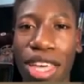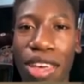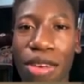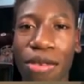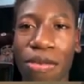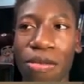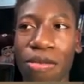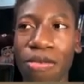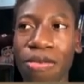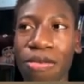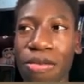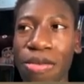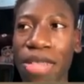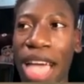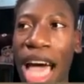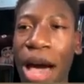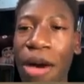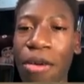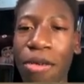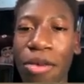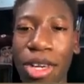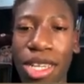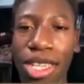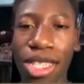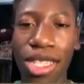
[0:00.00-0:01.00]
Jason
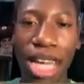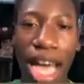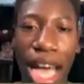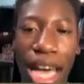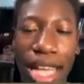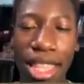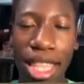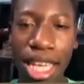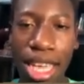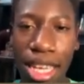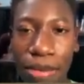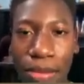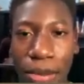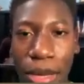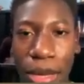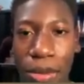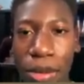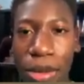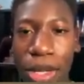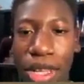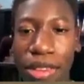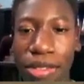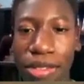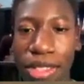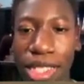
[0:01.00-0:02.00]
Derulo thing, that
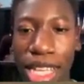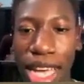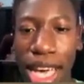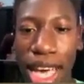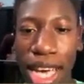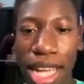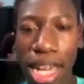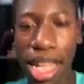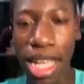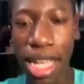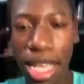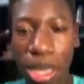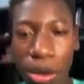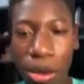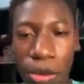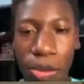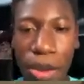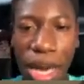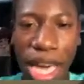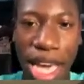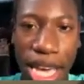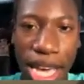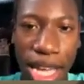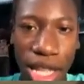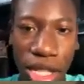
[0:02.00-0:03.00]
one, I think people
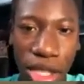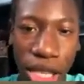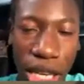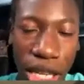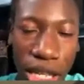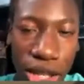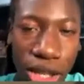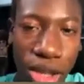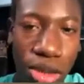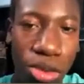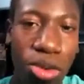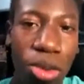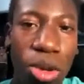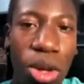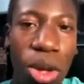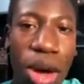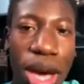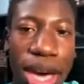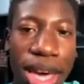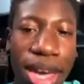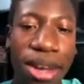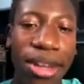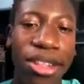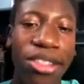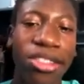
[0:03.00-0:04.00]
have said he
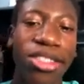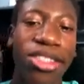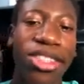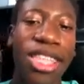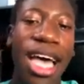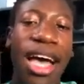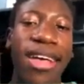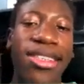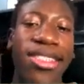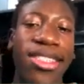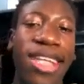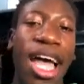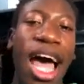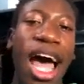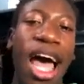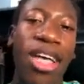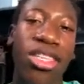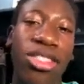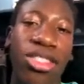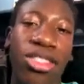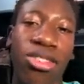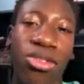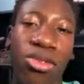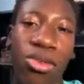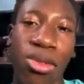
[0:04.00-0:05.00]
paid Jason Derulo
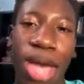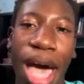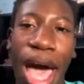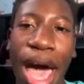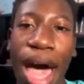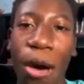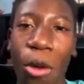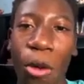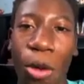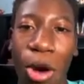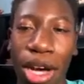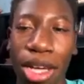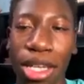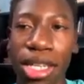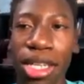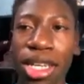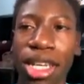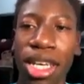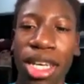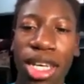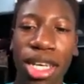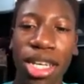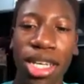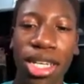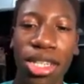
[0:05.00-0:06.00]
$800,000
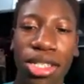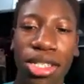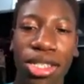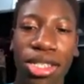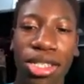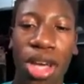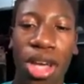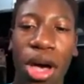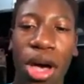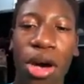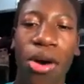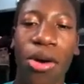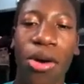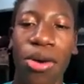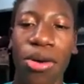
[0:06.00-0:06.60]
to do that one.